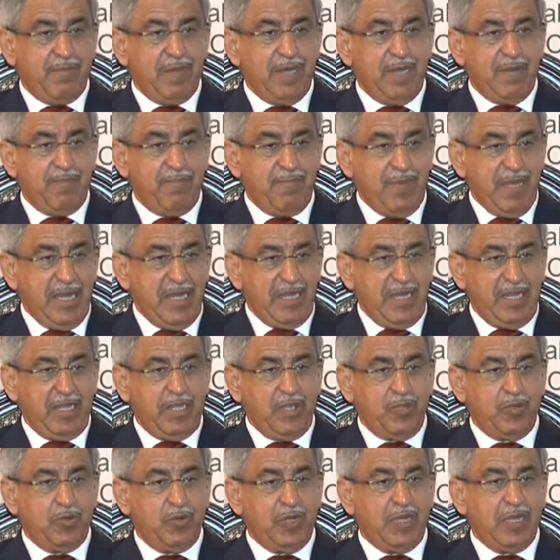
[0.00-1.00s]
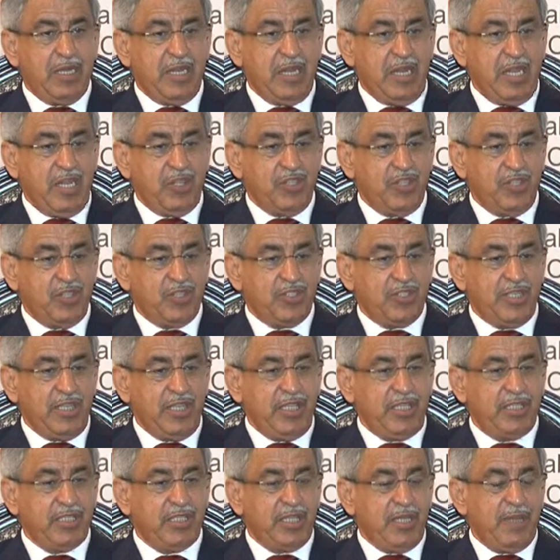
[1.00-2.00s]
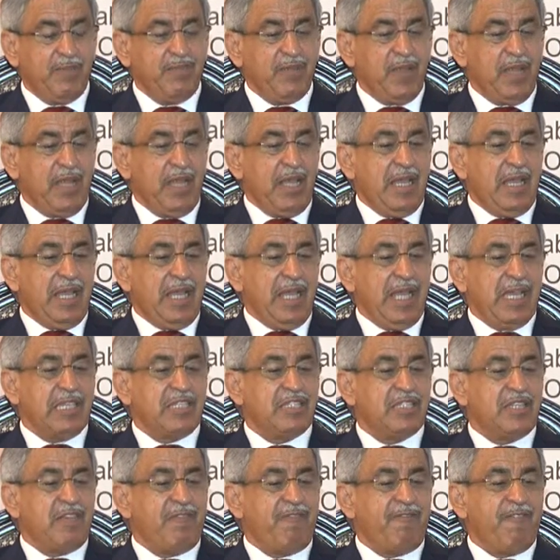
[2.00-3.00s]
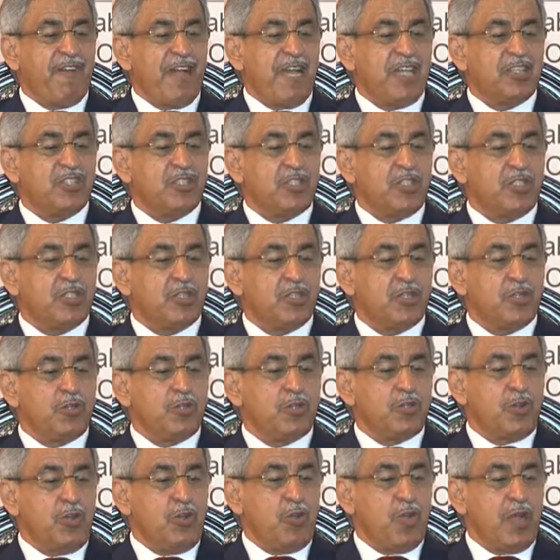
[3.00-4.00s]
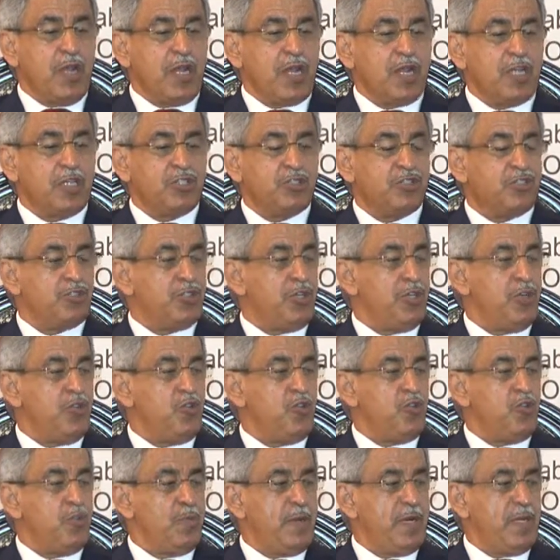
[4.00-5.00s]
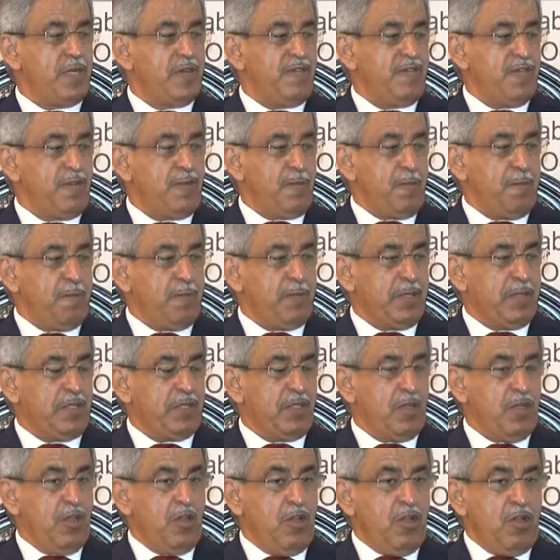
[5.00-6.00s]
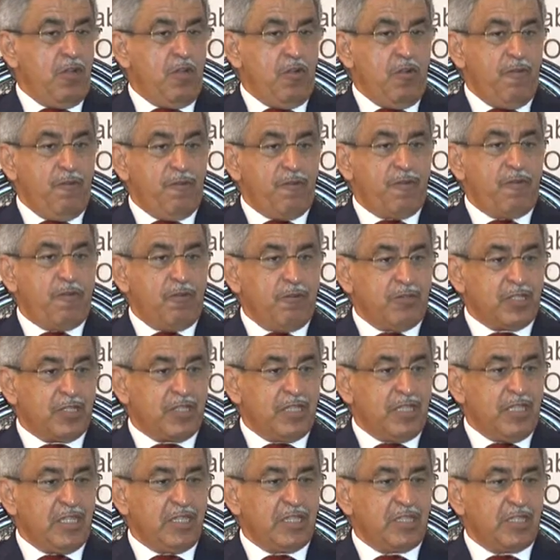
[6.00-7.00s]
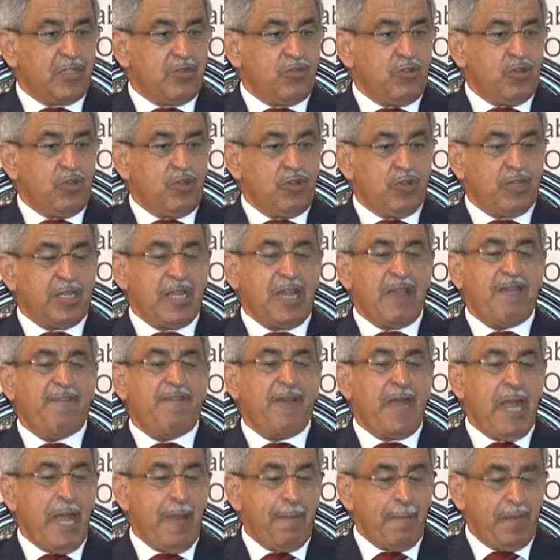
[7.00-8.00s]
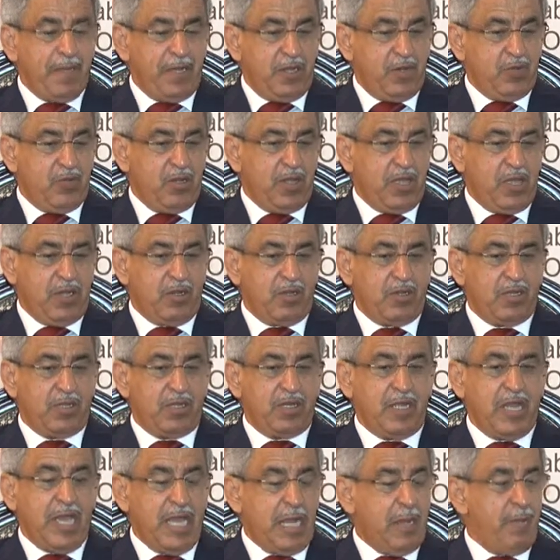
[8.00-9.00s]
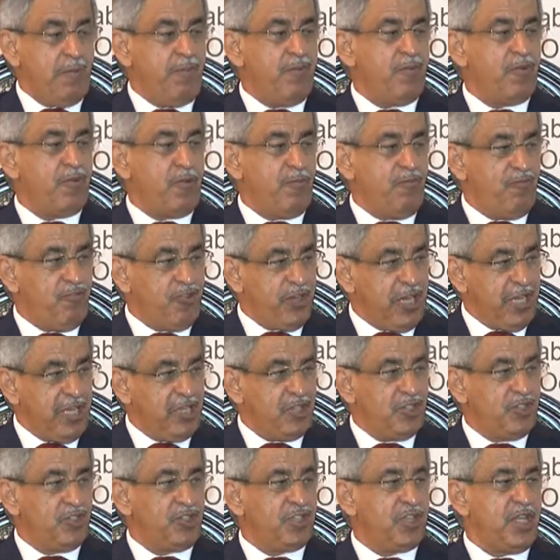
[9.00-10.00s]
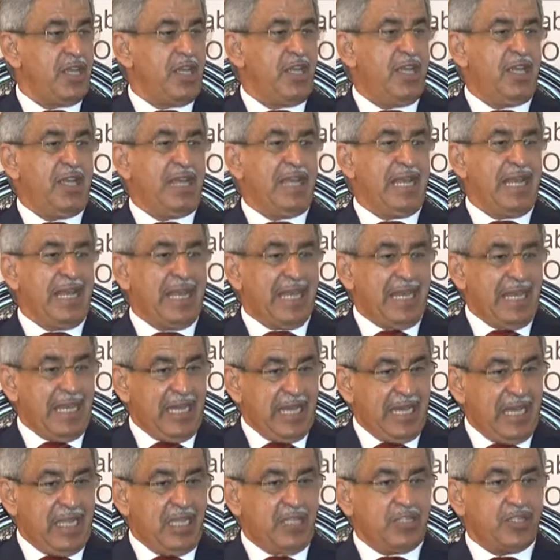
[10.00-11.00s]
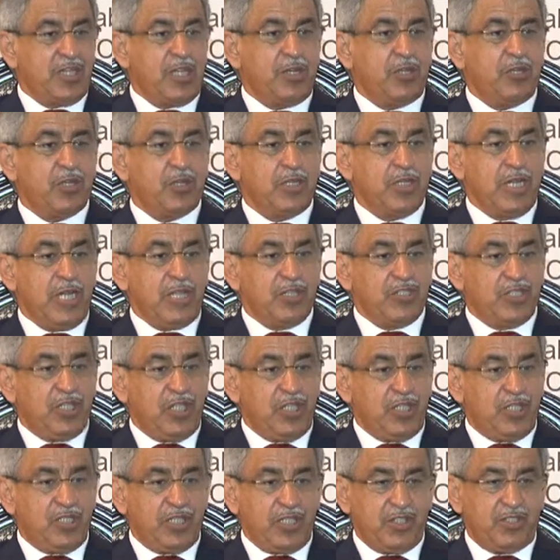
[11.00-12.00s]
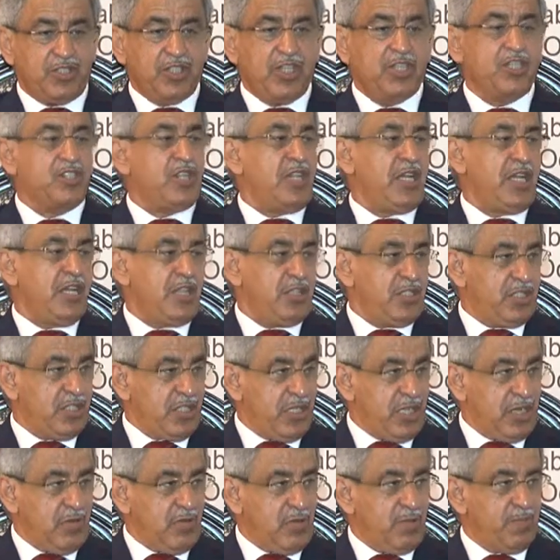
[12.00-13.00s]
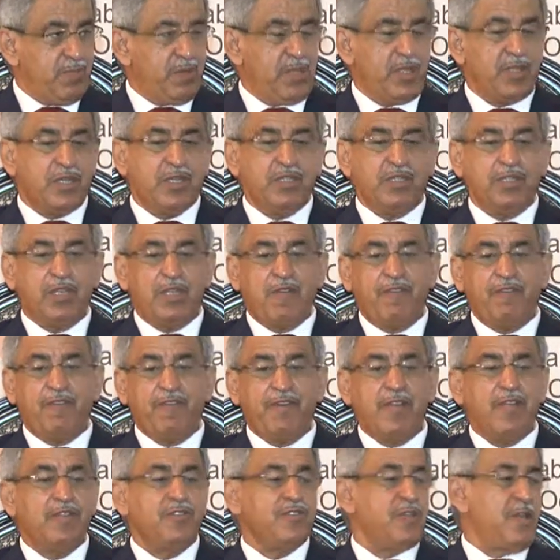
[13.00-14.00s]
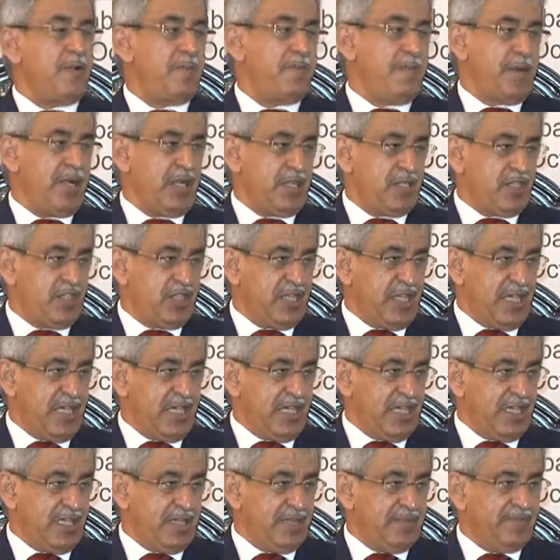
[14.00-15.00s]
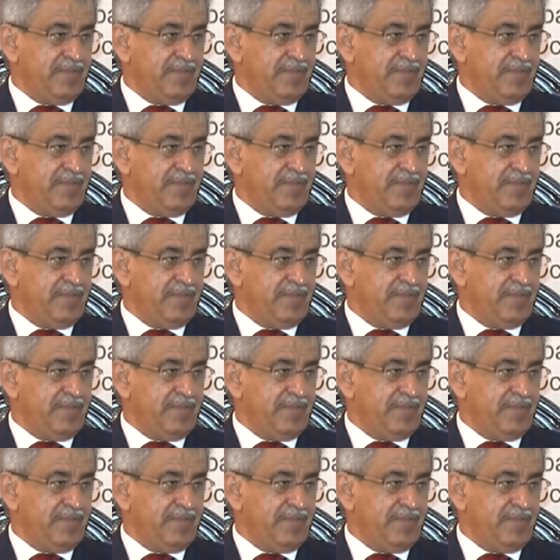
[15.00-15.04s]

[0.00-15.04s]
by many UN agencies as the fastest growing country in human development. Of course, this would not have happened without help from friends, allies, and organizations such as our brothers and friends in Pakistan.